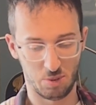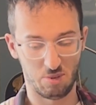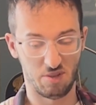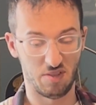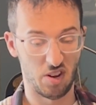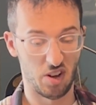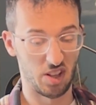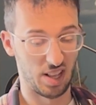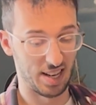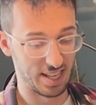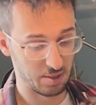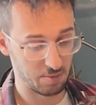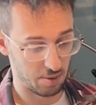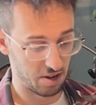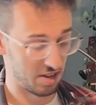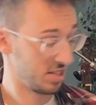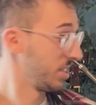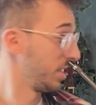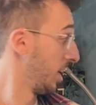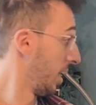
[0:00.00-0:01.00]
prefer the list
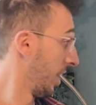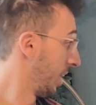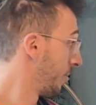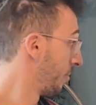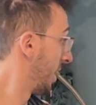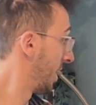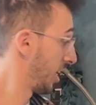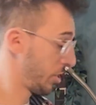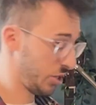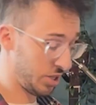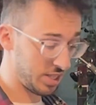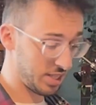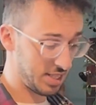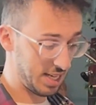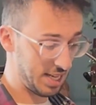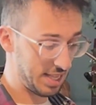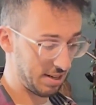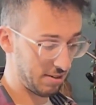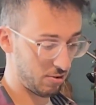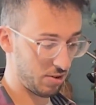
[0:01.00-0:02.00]
personally. And as you can
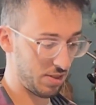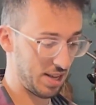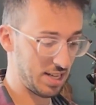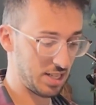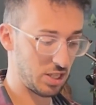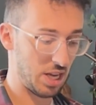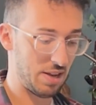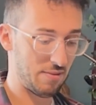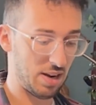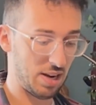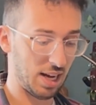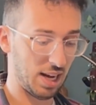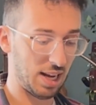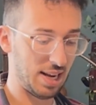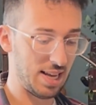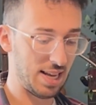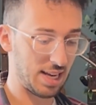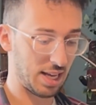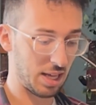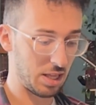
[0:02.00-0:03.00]
see, they're on there. So if I
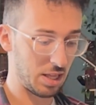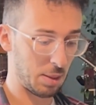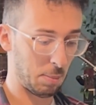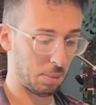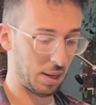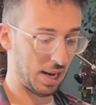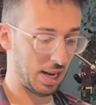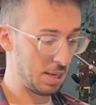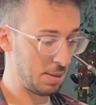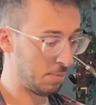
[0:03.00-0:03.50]
click the play